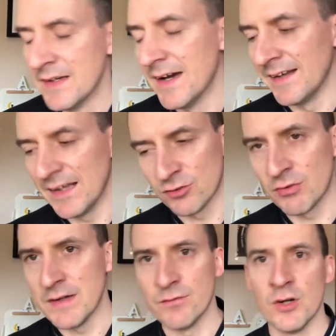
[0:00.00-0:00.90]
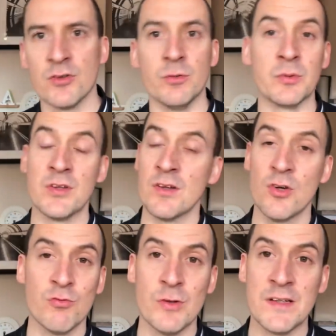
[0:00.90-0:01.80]
and that's great for Arsenal because they've
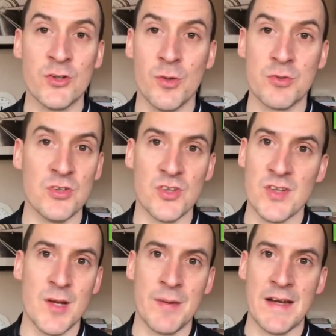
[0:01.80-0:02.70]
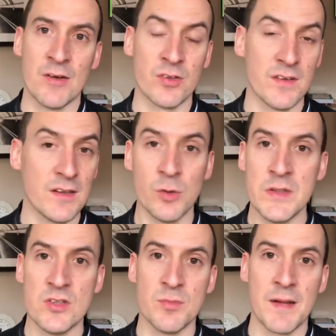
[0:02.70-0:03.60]
got really good options at centre back now, because I think
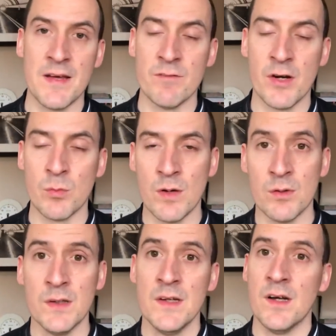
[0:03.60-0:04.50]
Luiz is playing very well.